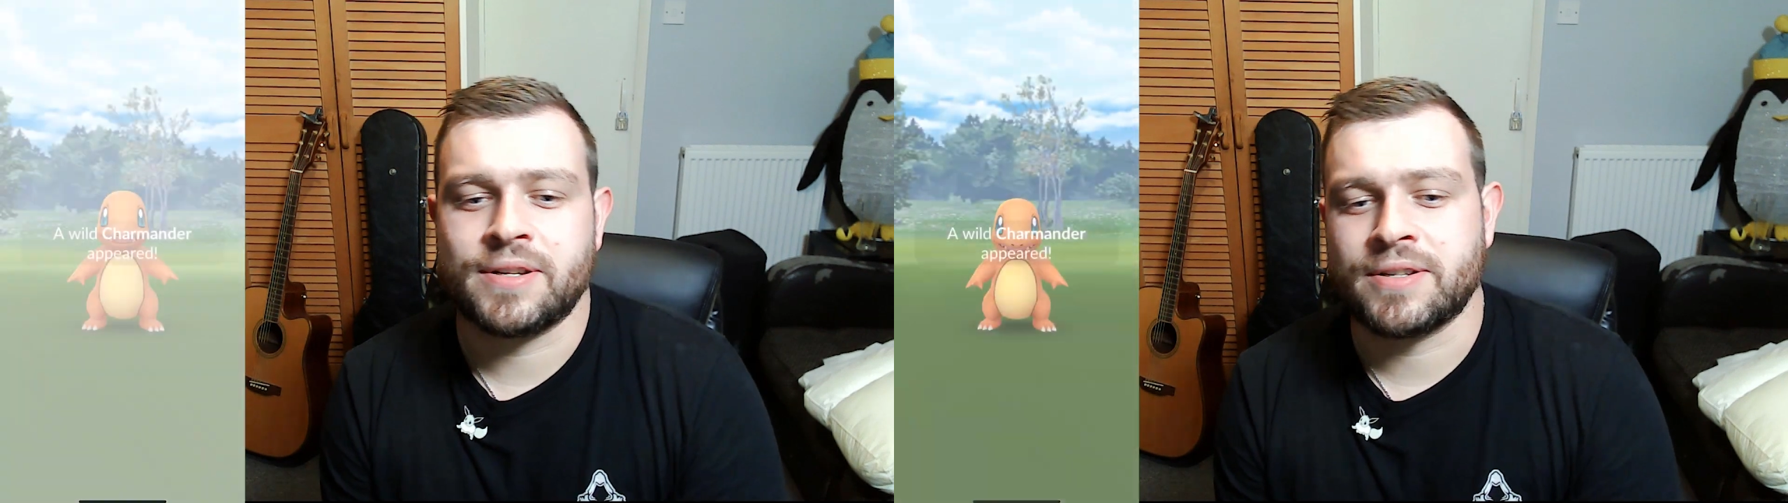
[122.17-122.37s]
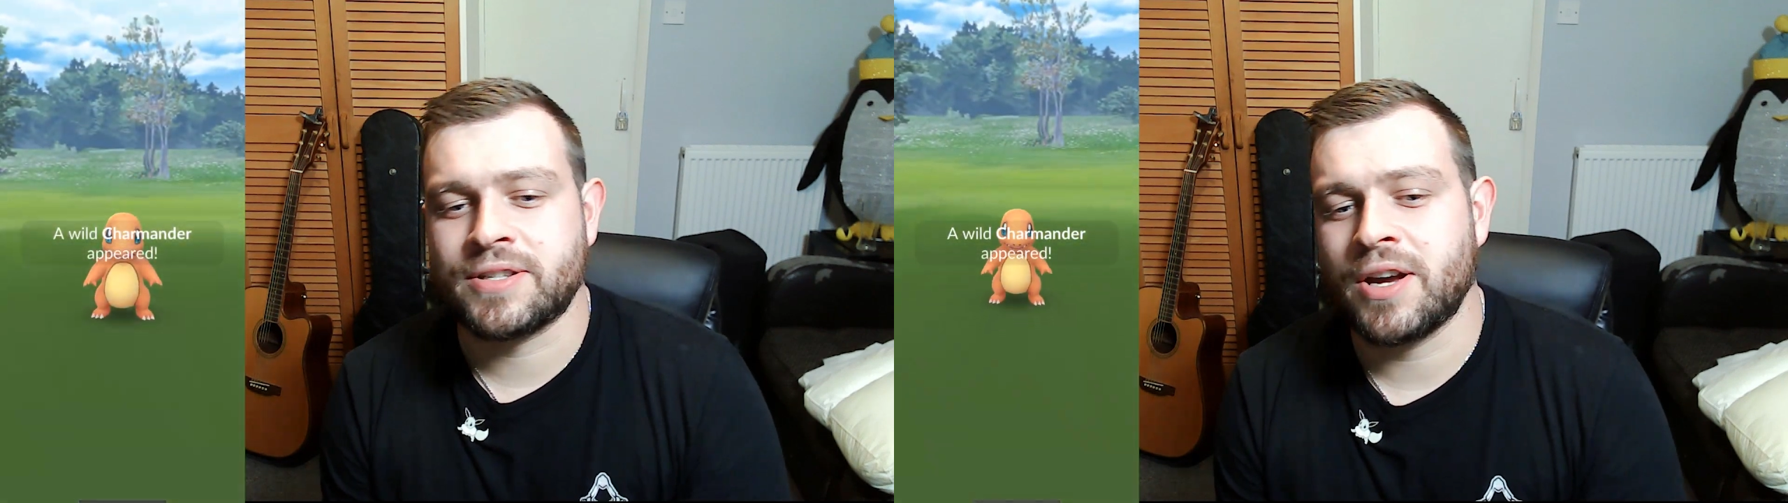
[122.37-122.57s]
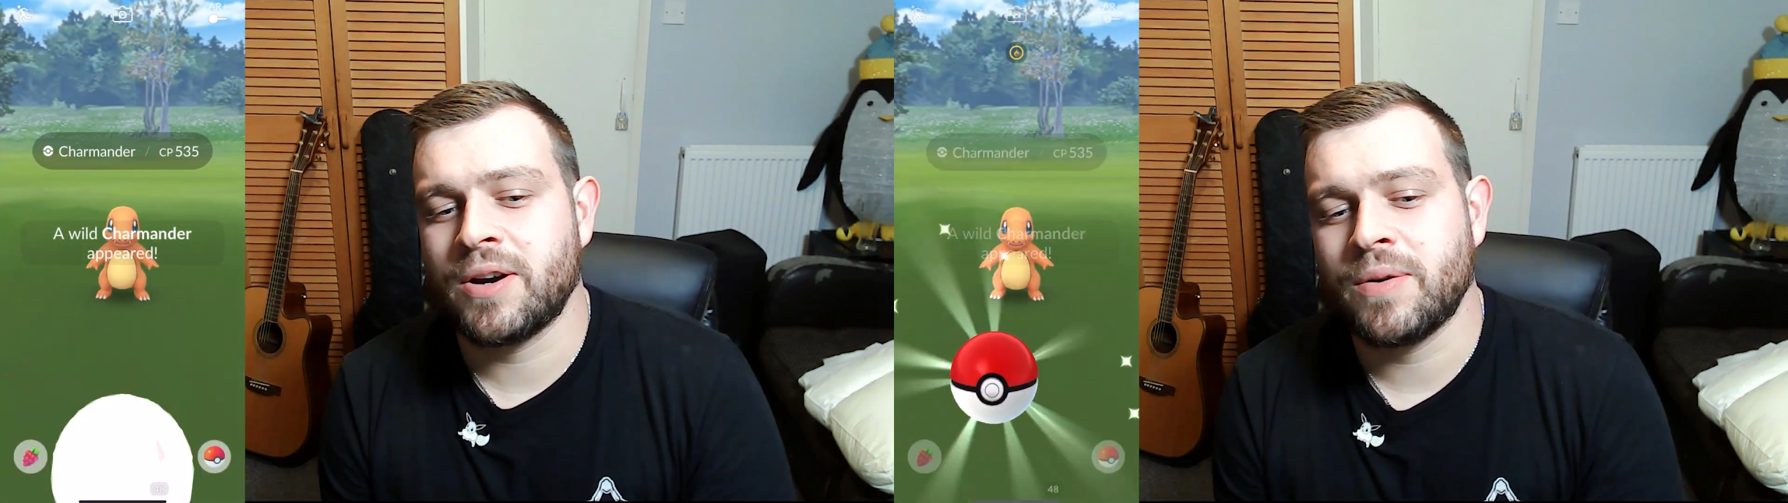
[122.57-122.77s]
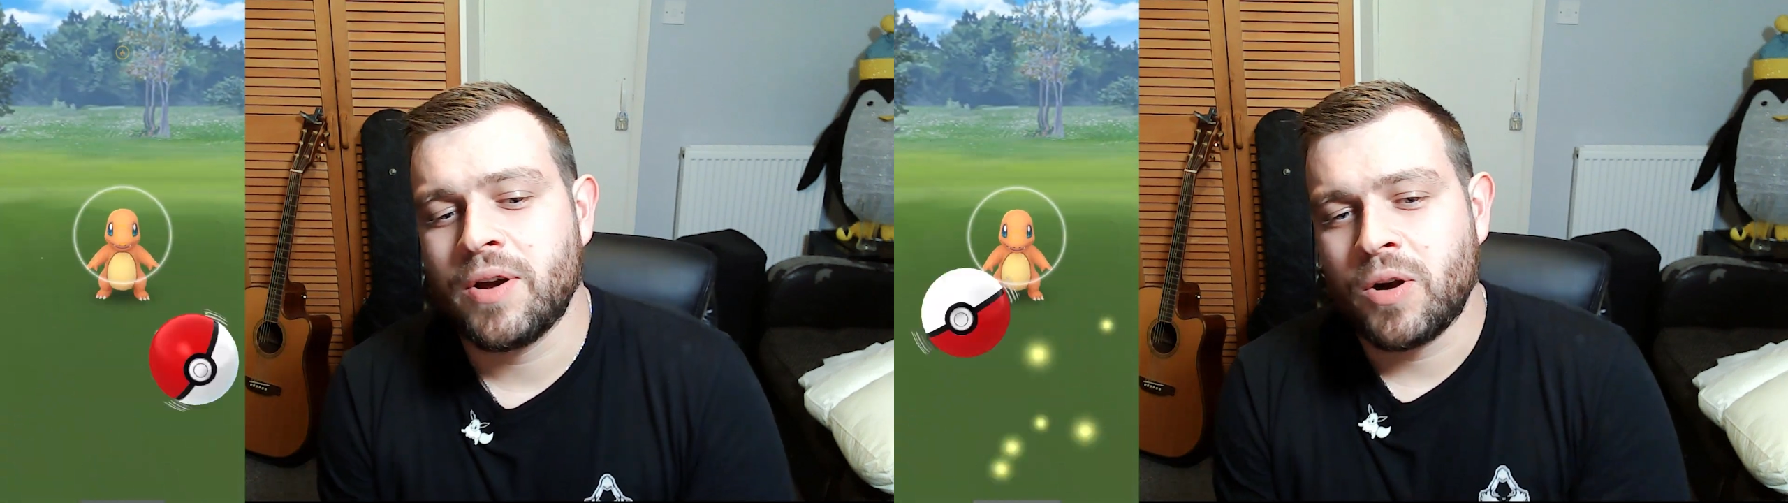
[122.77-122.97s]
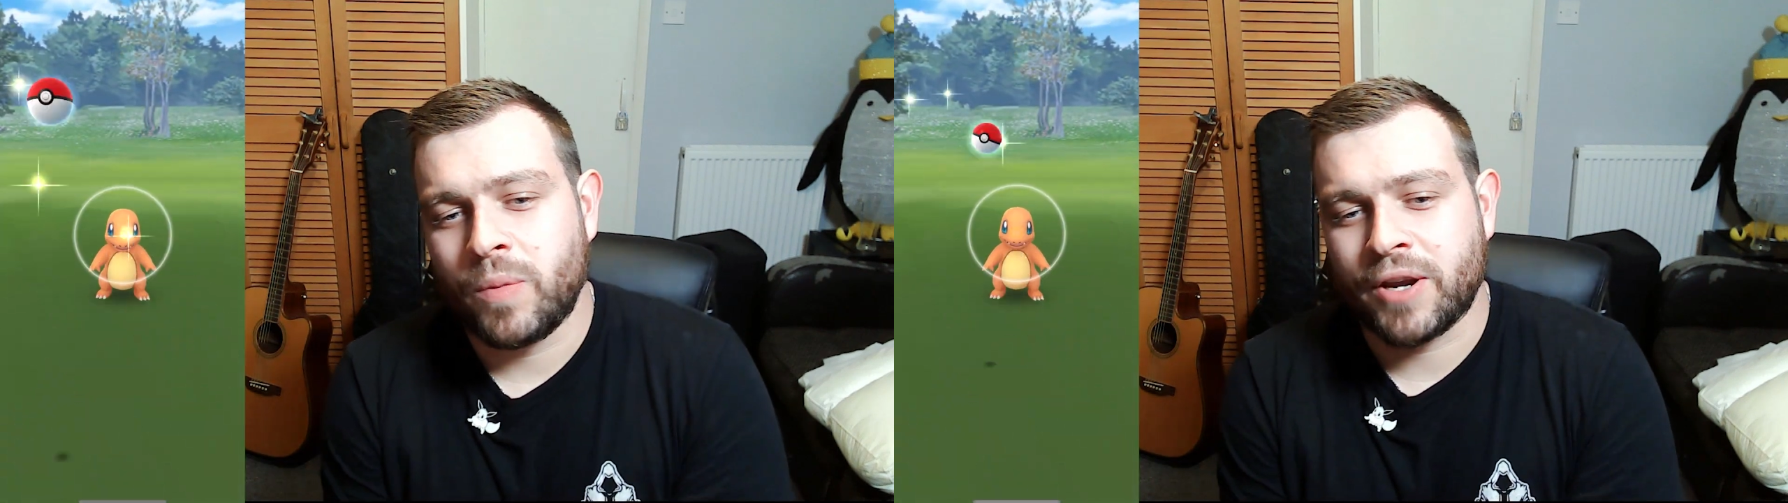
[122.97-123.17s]
So
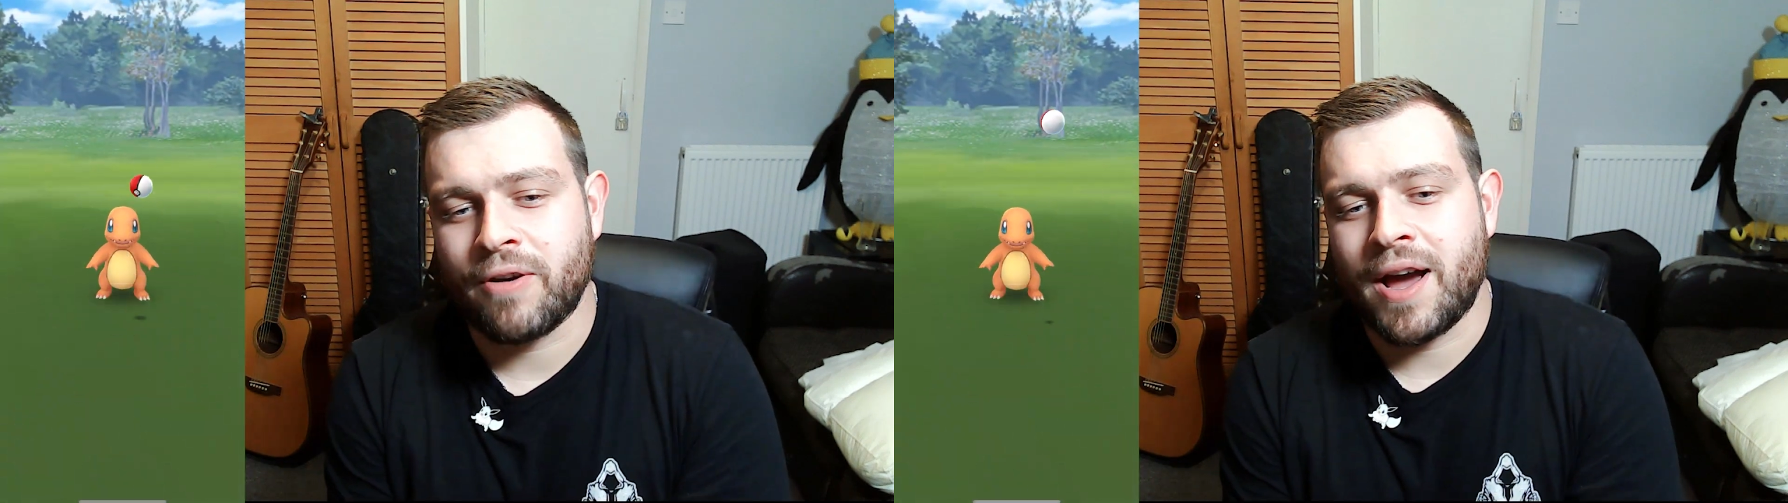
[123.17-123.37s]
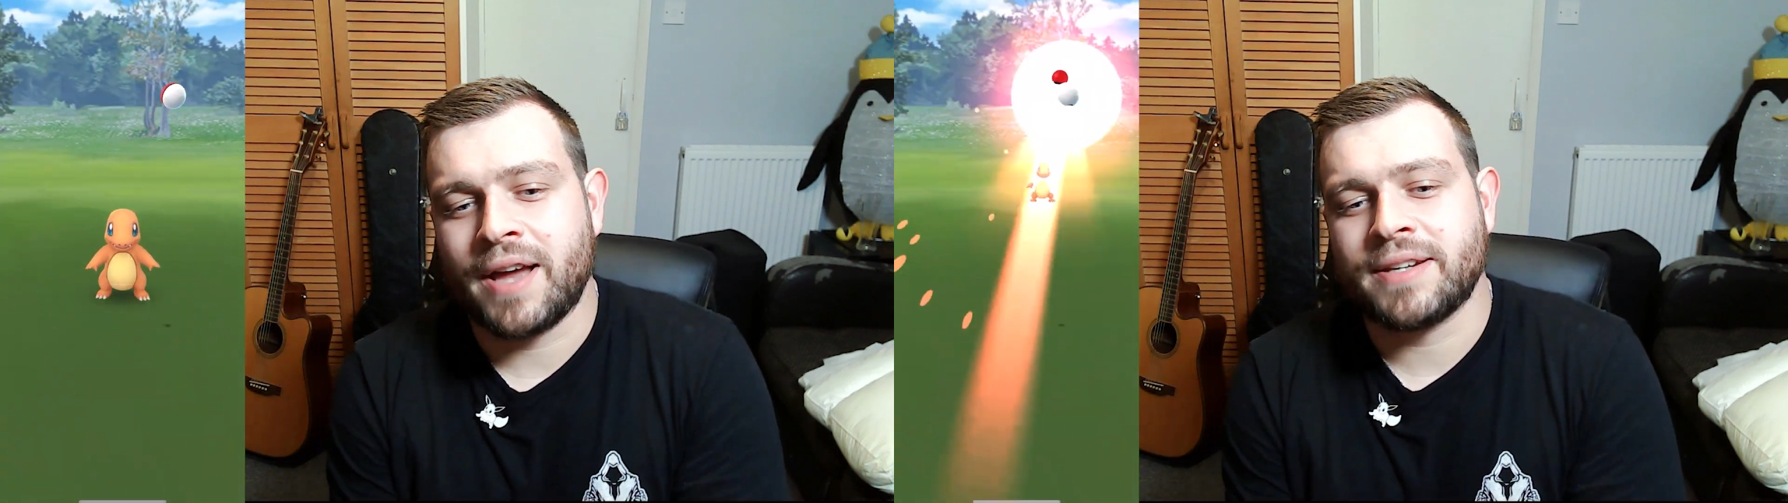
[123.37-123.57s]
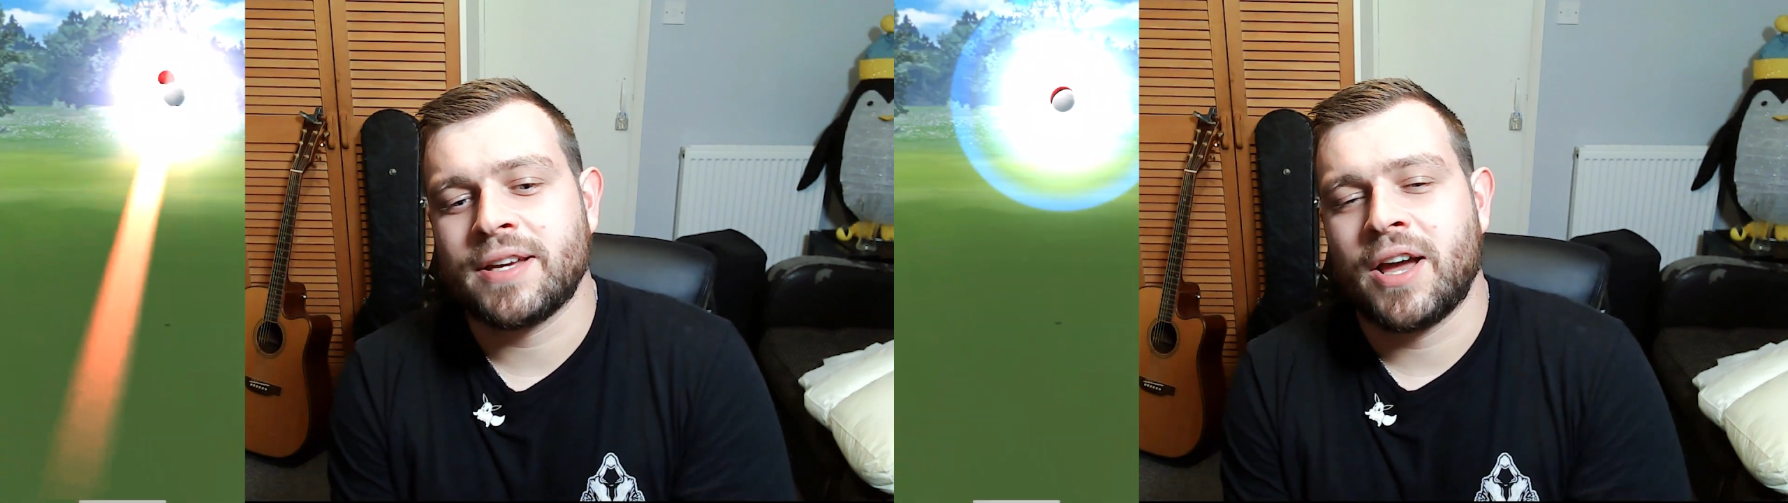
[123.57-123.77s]
we grind